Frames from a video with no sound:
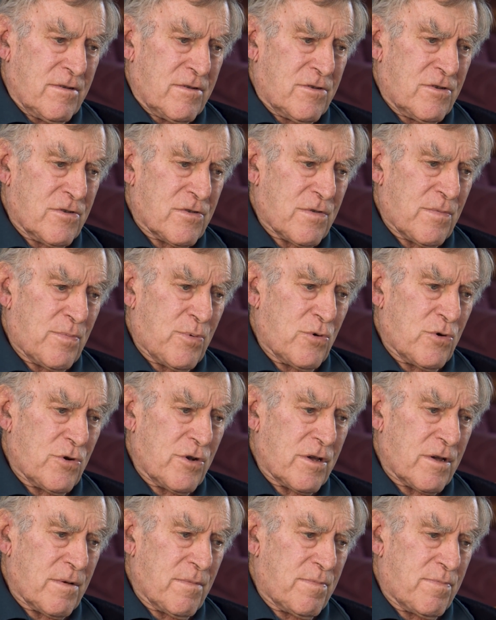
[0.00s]

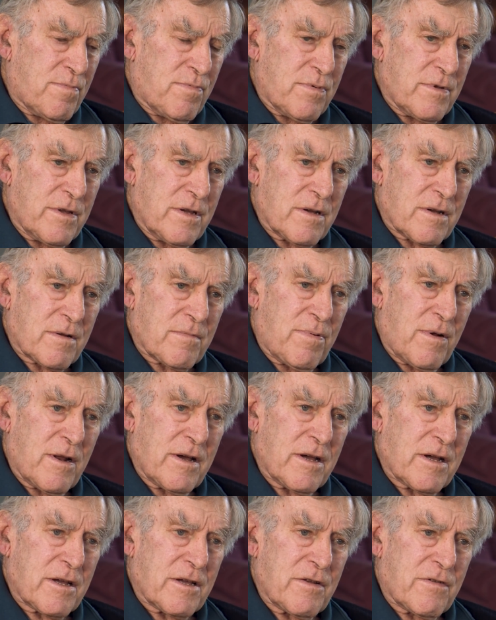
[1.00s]
disappointing. A young
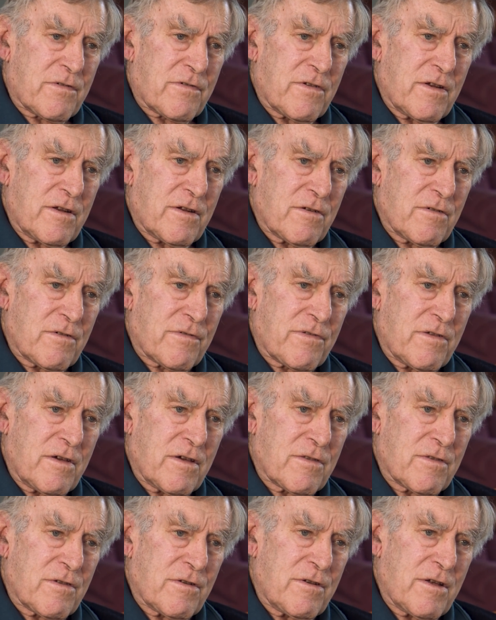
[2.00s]
player gets sent off the
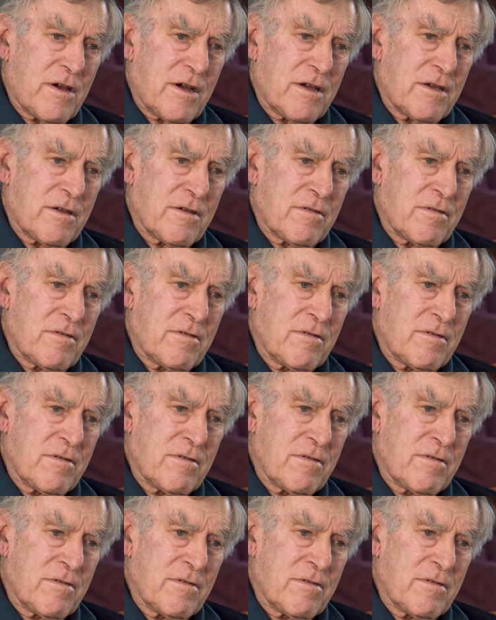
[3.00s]
other day, and